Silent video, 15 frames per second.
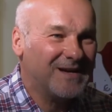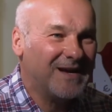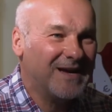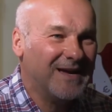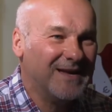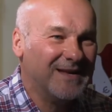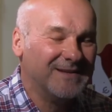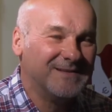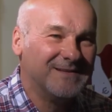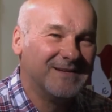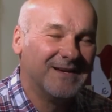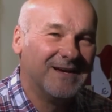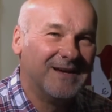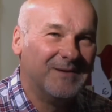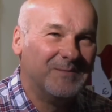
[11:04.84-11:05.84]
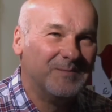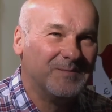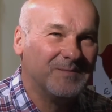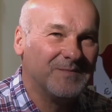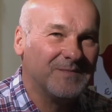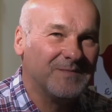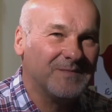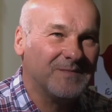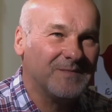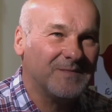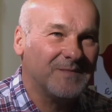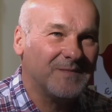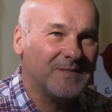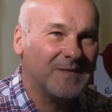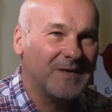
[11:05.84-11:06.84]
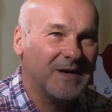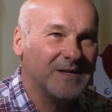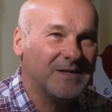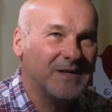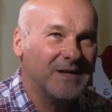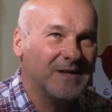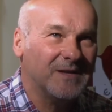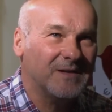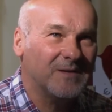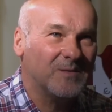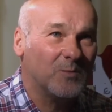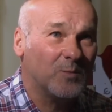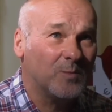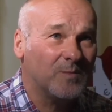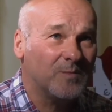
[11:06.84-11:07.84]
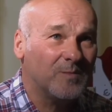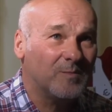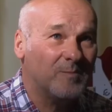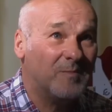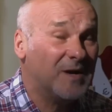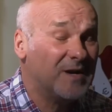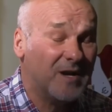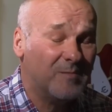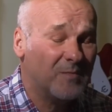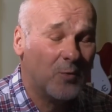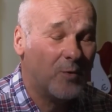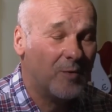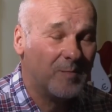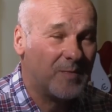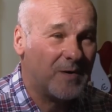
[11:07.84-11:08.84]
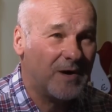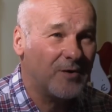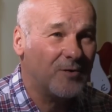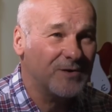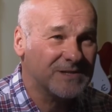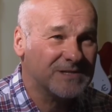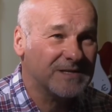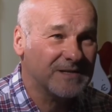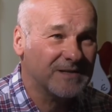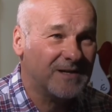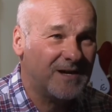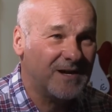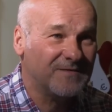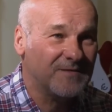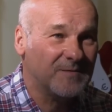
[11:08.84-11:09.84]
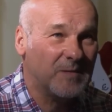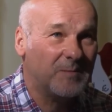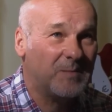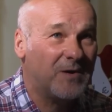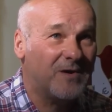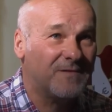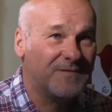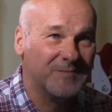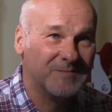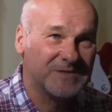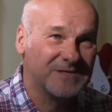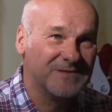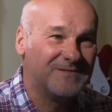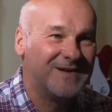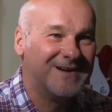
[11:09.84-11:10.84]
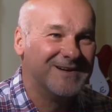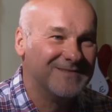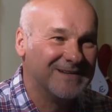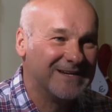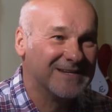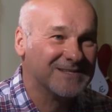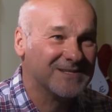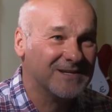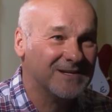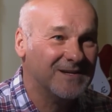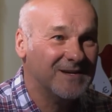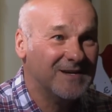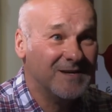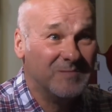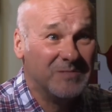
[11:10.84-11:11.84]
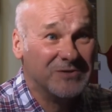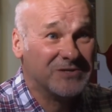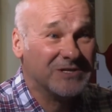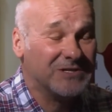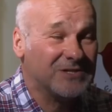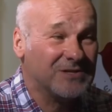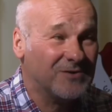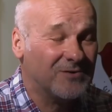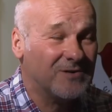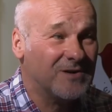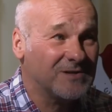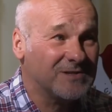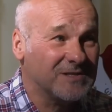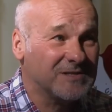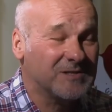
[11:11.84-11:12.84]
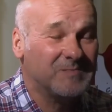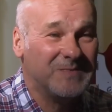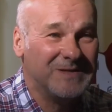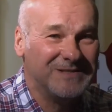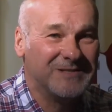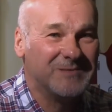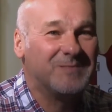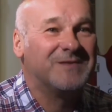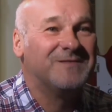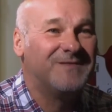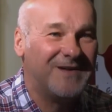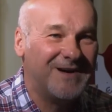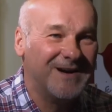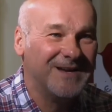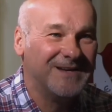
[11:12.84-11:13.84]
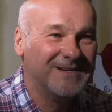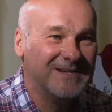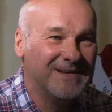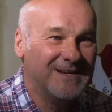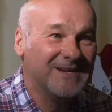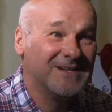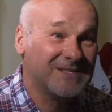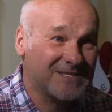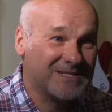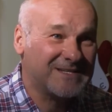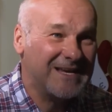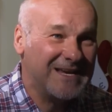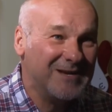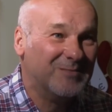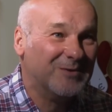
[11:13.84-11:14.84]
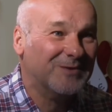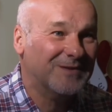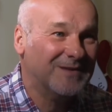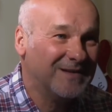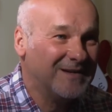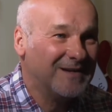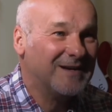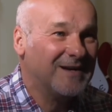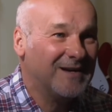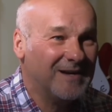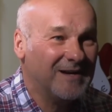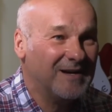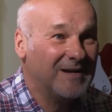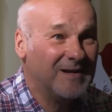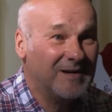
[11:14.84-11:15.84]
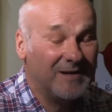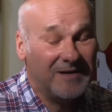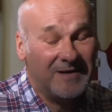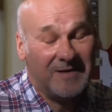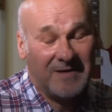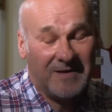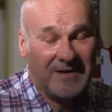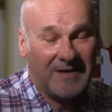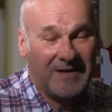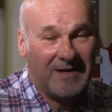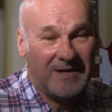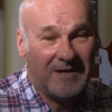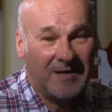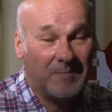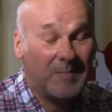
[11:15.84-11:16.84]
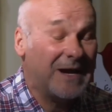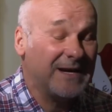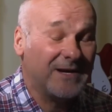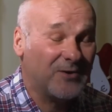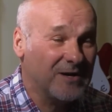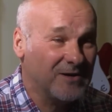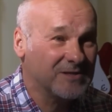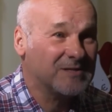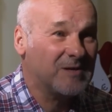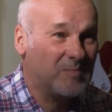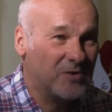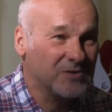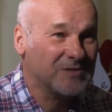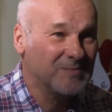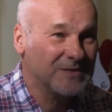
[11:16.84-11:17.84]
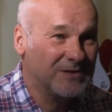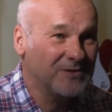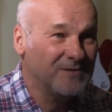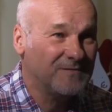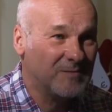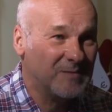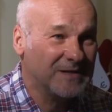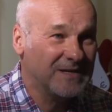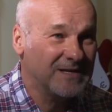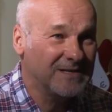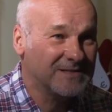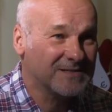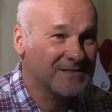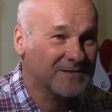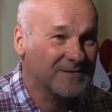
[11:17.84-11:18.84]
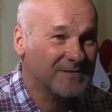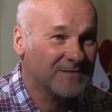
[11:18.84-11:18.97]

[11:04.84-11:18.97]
And um, it, it, my number one priority in life, apart from surviving as a musician or an artist, has been to provide a stable uh, uh, a background as I possibly could for my kids.